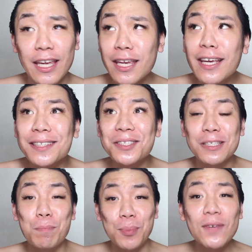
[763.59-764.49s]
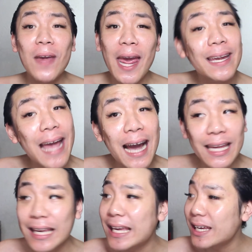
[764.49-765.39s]
Like, he is just beefcake
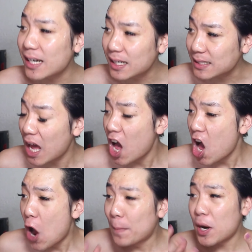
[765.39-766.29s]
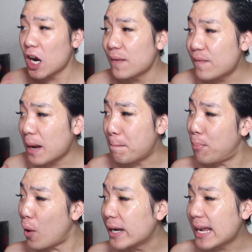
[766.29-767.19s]
daddy. He is perfect
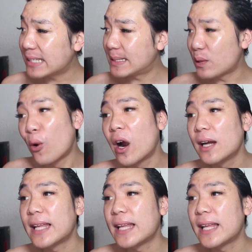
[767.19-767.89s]
boy next door.